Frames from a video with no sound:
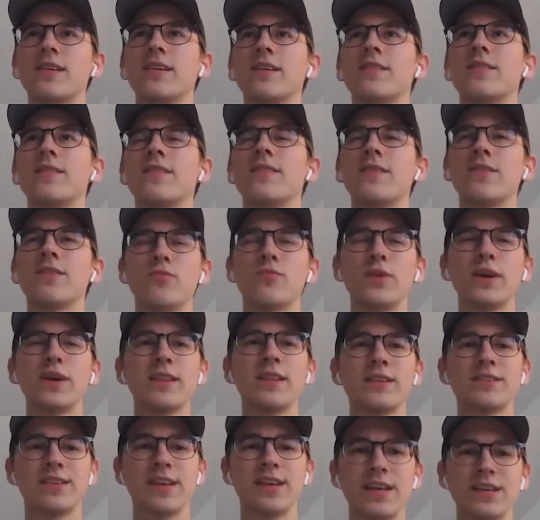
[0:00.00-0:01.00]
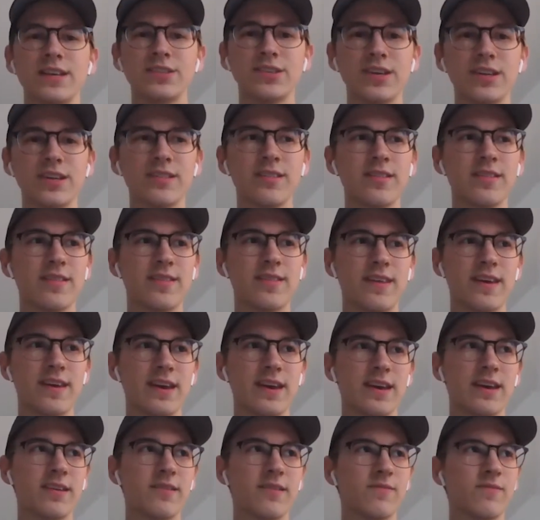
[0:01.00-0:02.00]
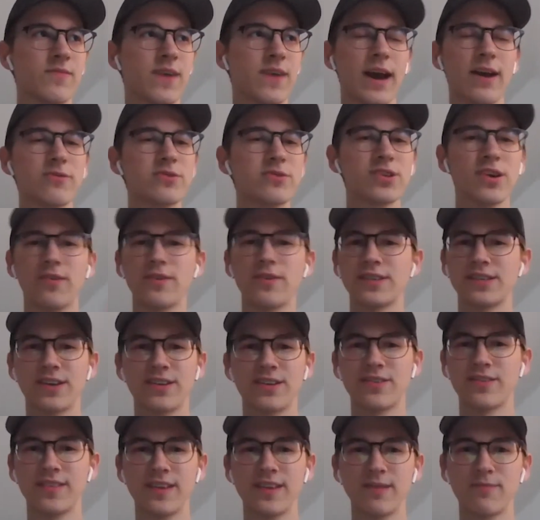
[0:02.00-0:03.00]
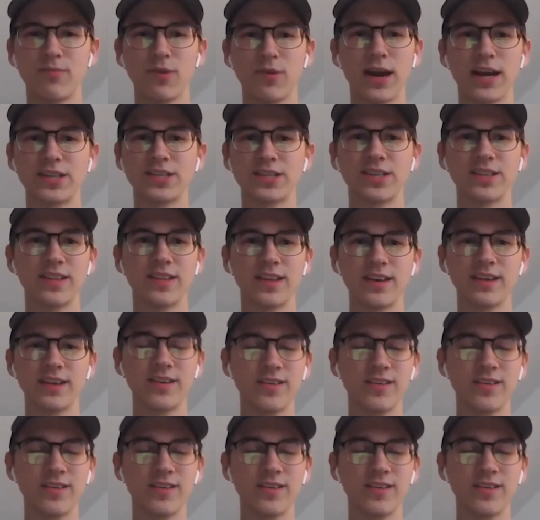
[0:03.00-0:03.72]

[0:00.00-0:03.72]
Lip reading: the realization that I was always under the impression that,